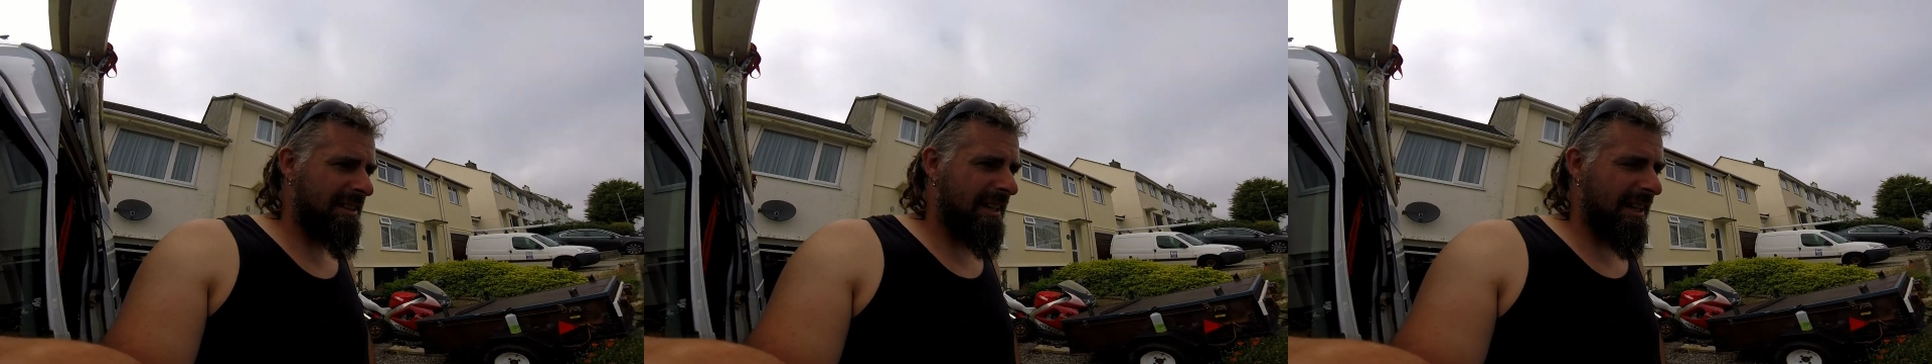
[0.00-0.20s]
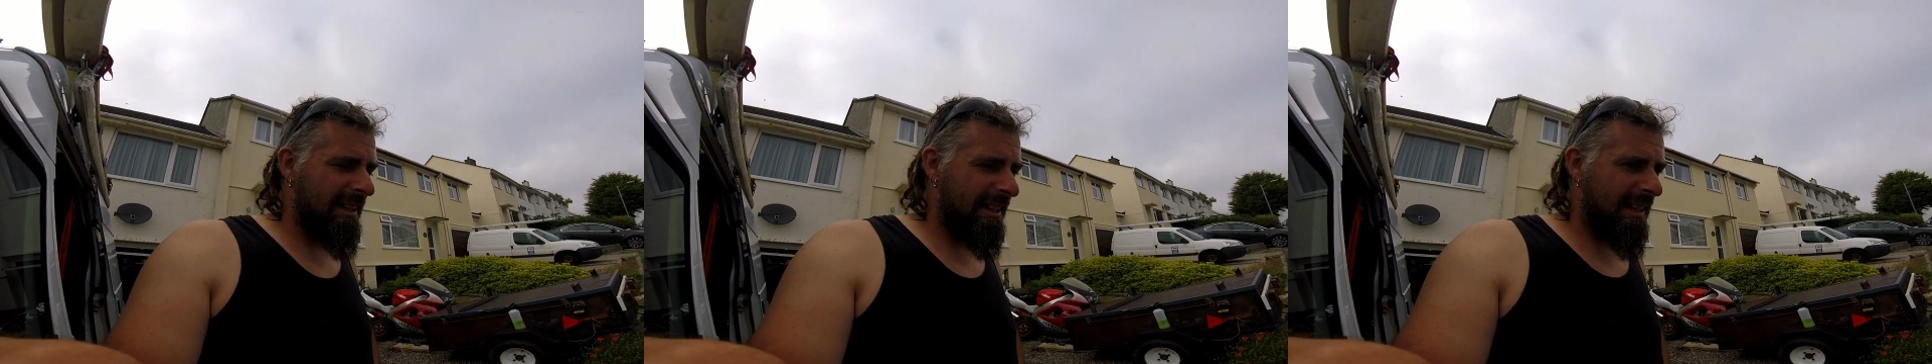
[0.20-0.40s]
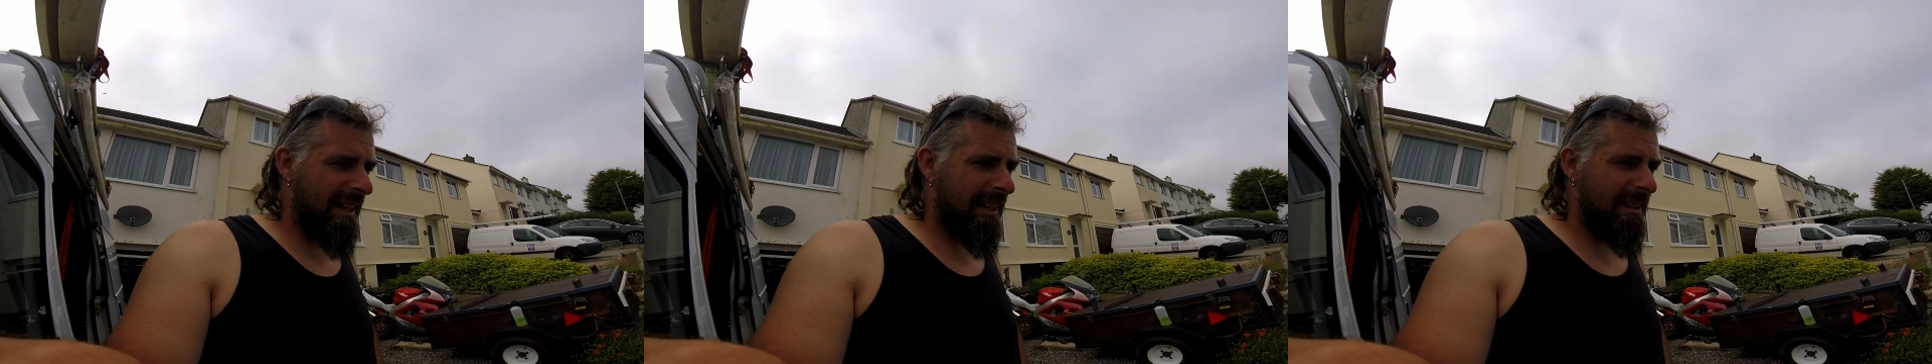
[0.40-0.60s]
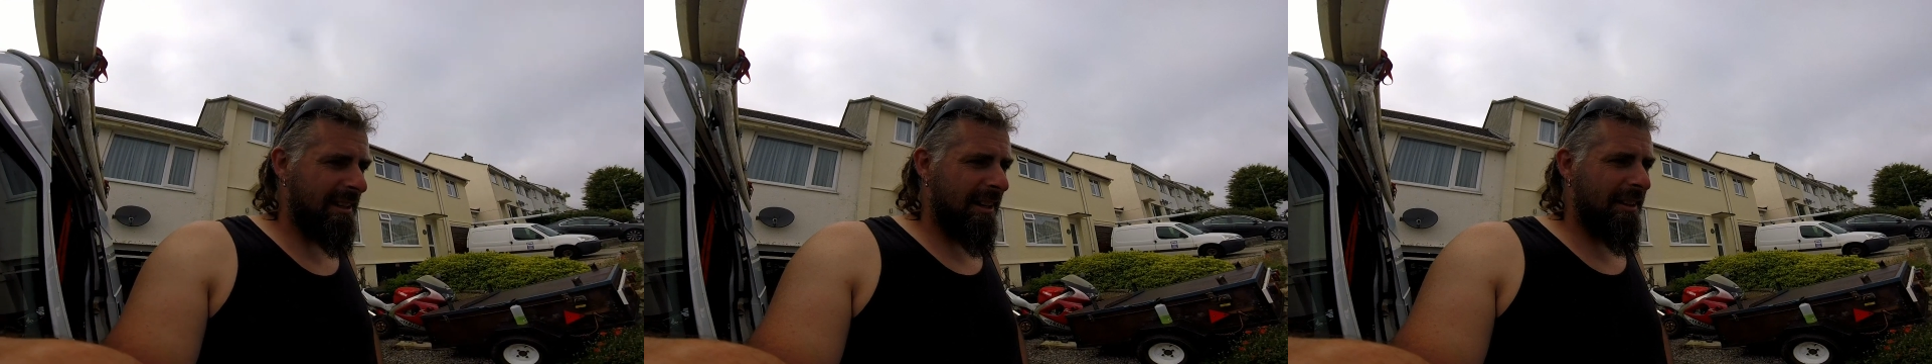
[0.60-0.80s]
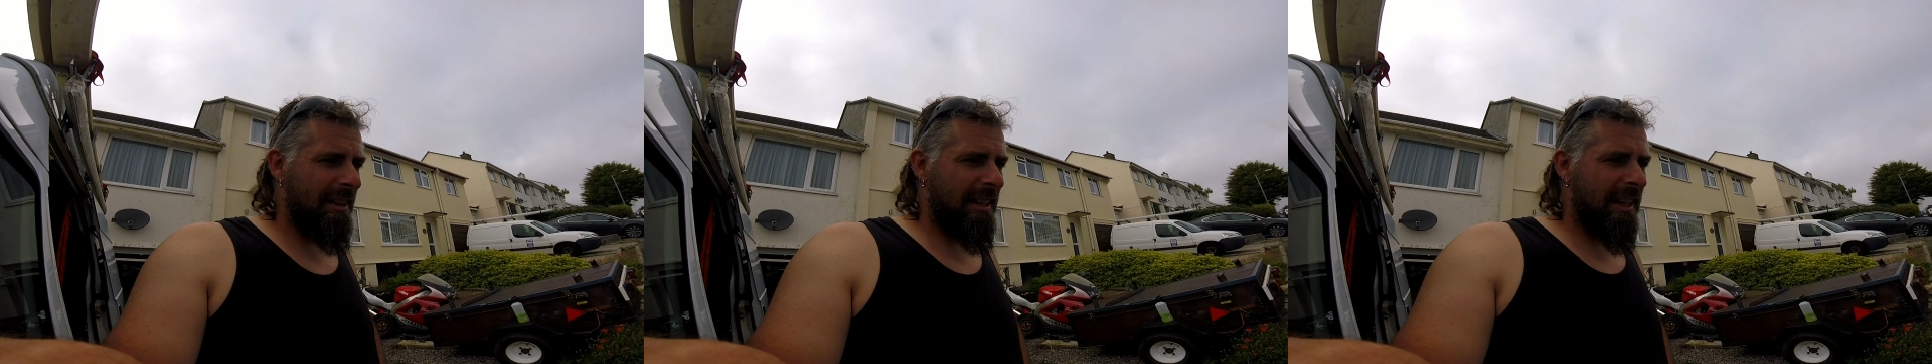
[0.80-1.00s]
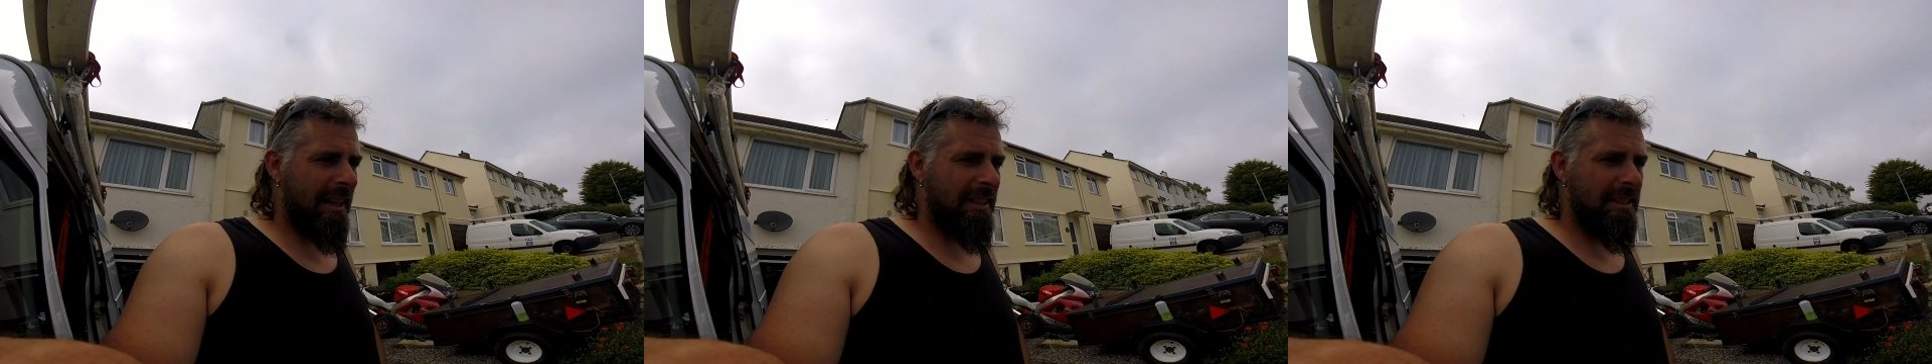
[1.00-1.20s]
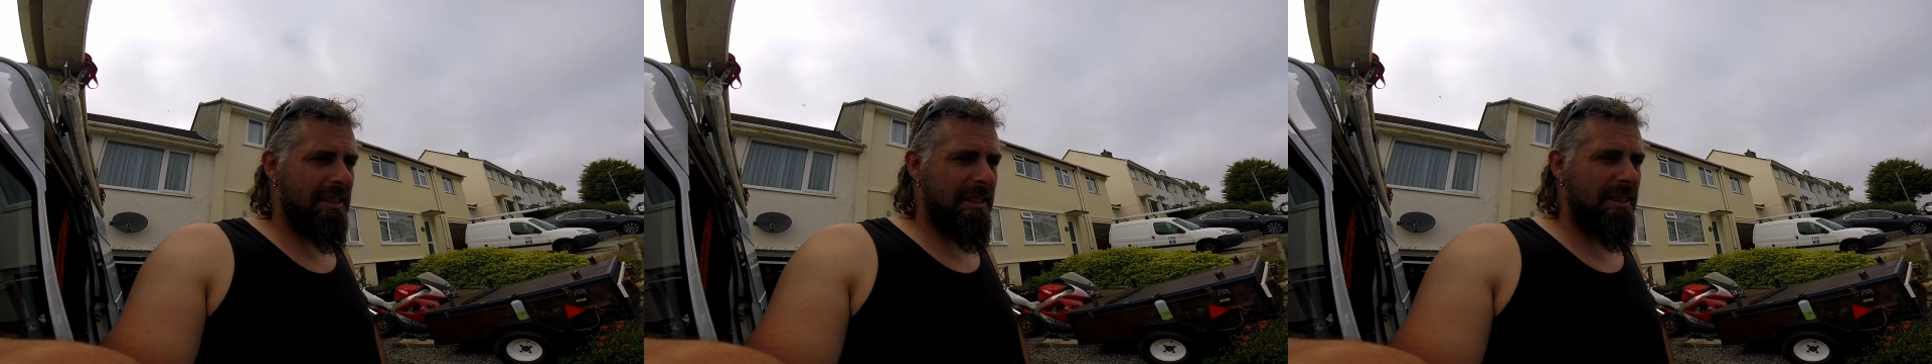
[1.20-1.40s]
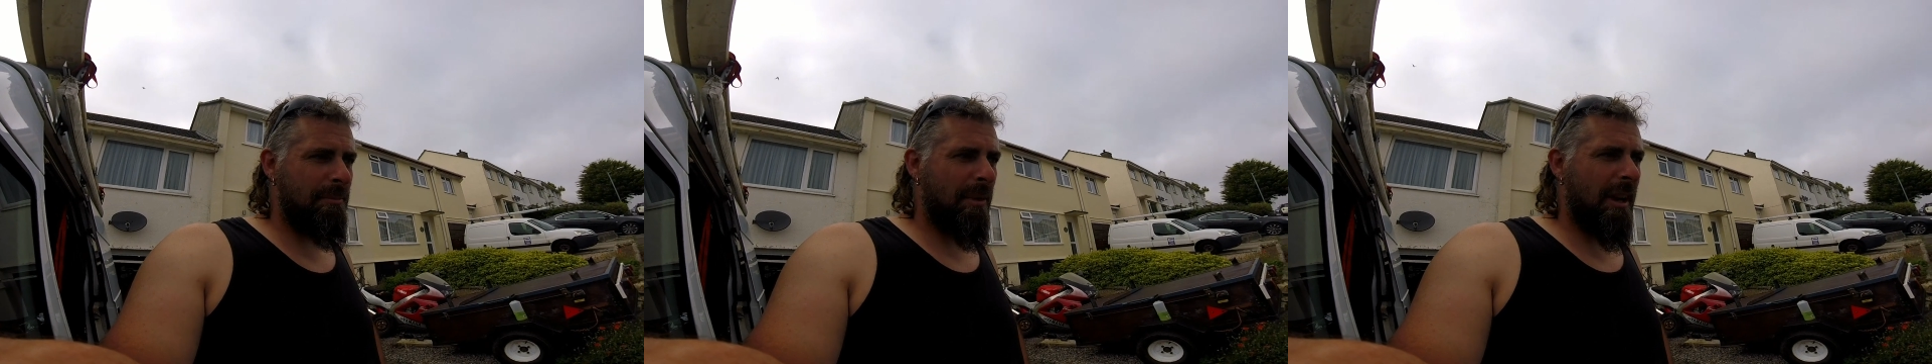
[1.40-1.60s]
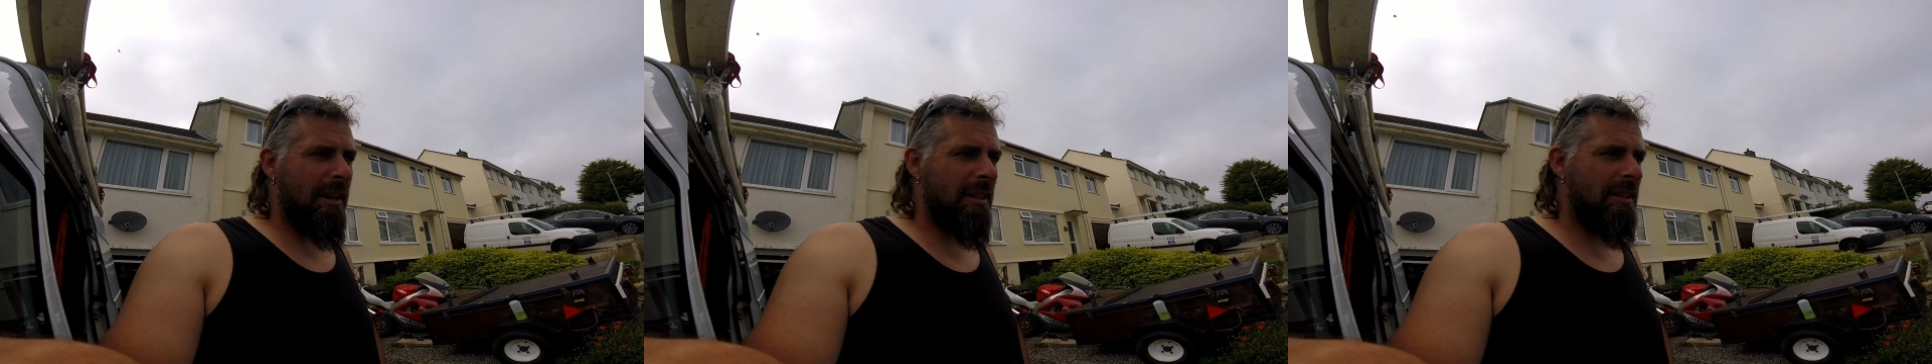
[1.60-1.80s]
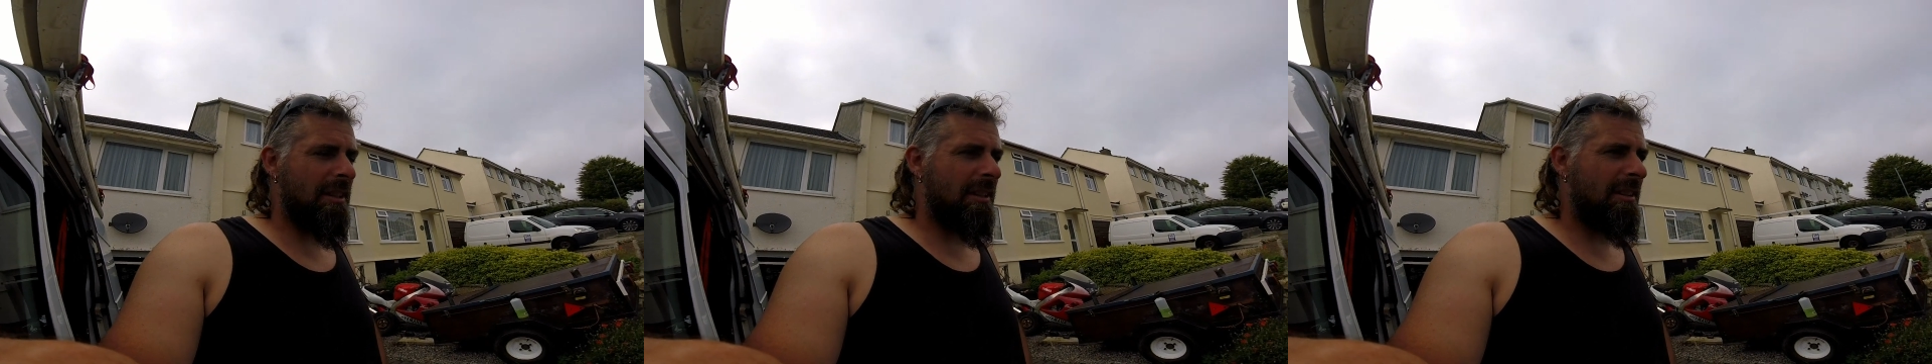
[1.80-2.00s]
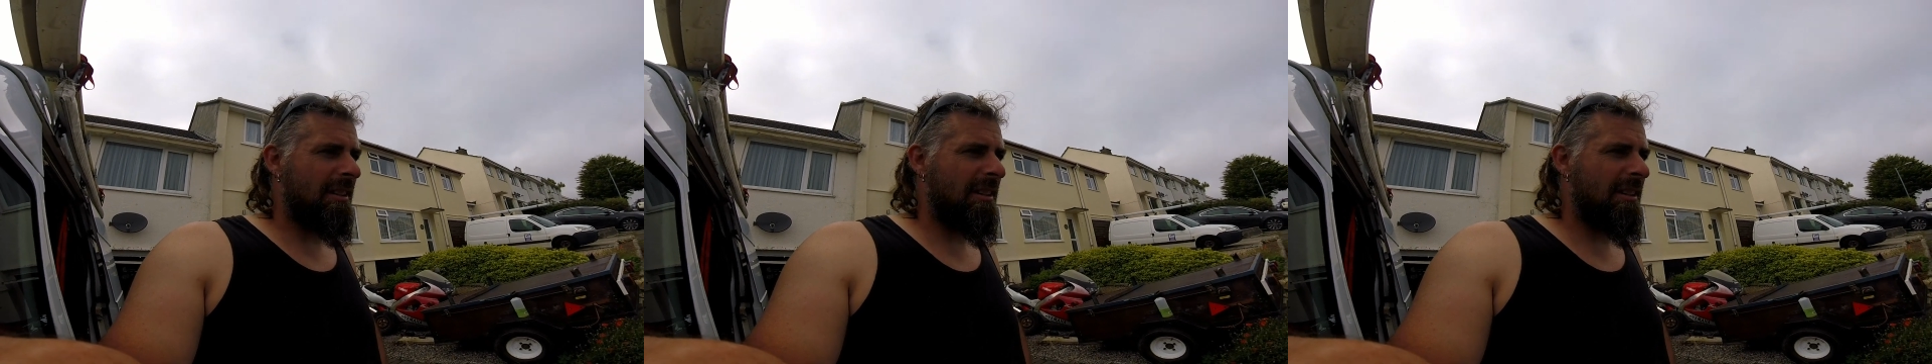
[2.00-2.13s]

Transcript: get the other cases painted,